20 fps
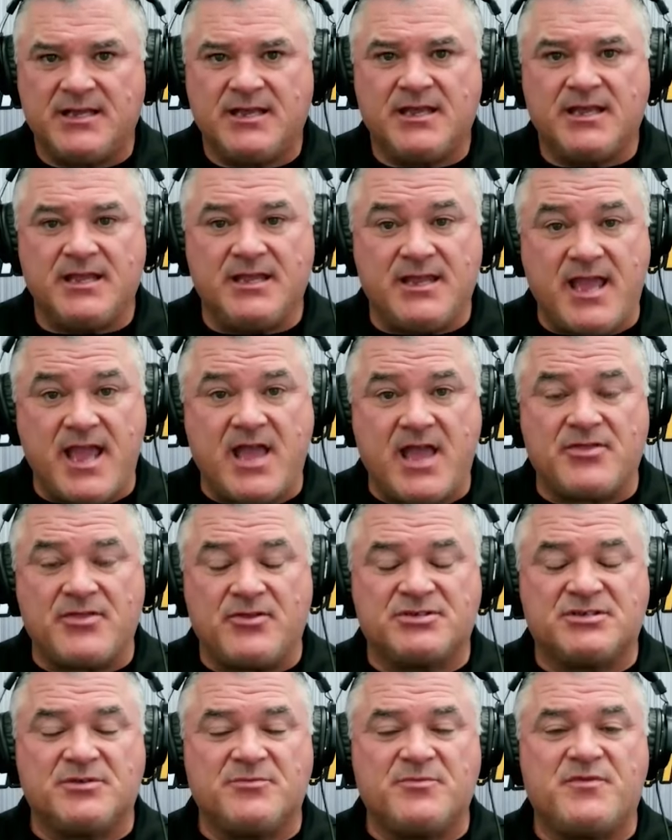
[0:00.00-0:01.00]
Yeah, there's
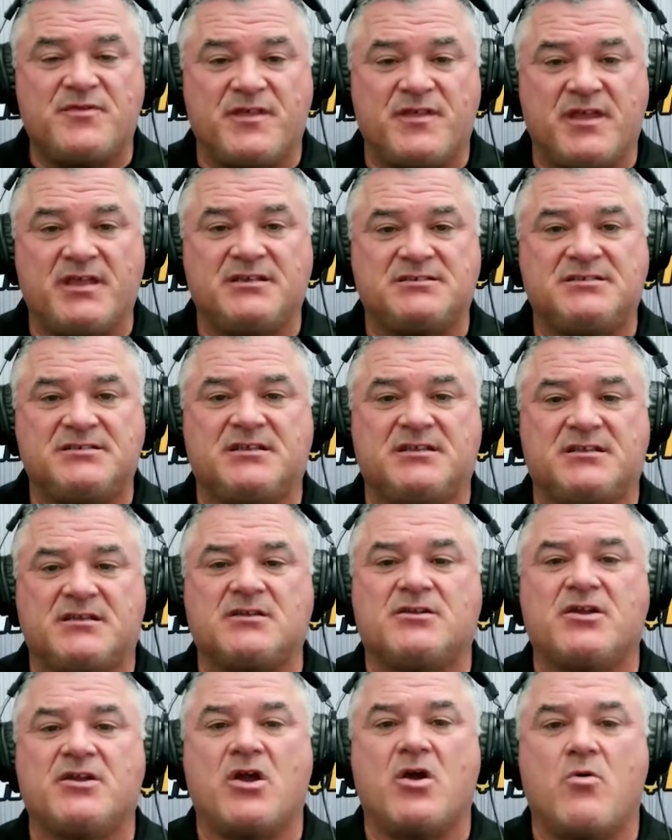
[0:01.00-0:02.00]
some things that can
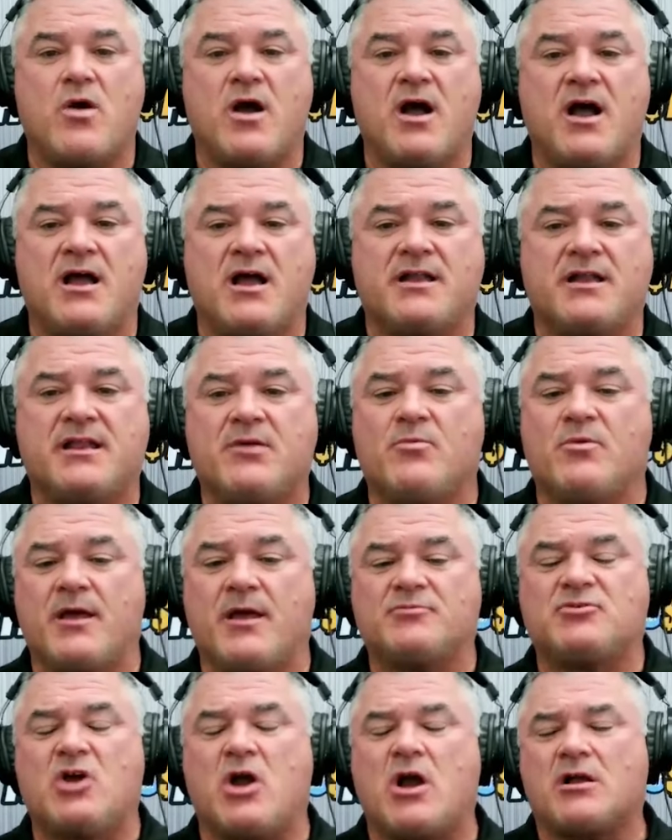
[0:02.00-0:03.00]
go on. And when I'm
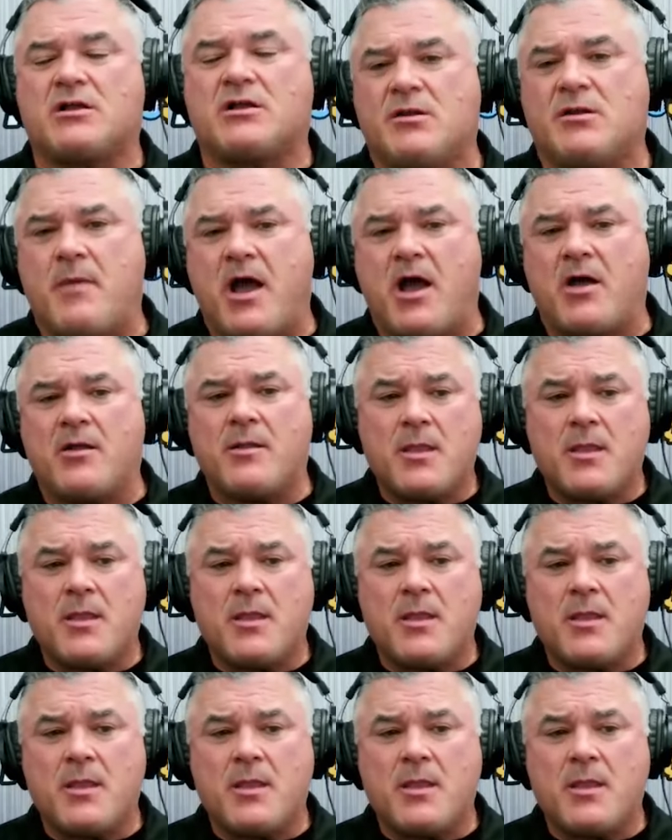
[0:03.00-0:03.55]
talking about